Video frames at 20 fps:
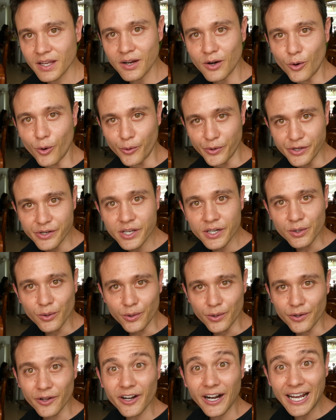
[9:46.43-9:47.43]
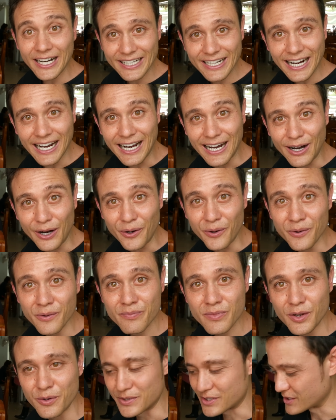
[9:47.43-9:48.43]
Or you can order Raad Khao,
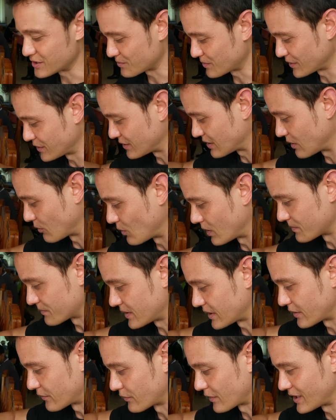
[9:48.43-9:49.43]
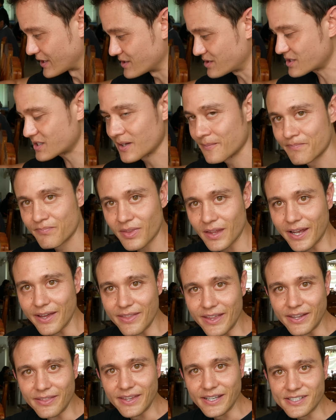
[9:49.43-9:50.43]
which is where you get one plate of rice
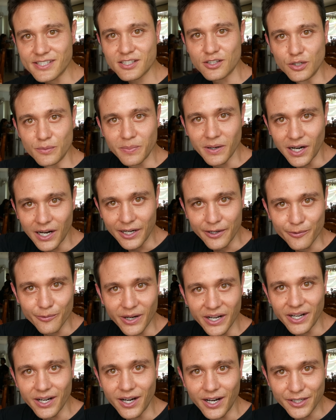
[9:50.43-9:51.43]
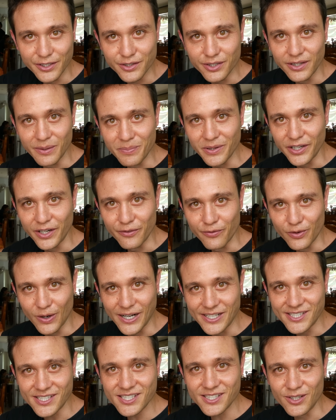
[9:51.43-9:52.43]
and then they scoop right onto the plate of
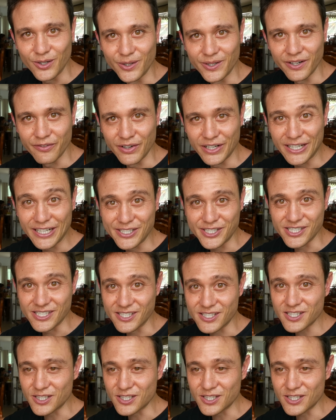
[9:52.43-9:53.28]
rice your different dishes.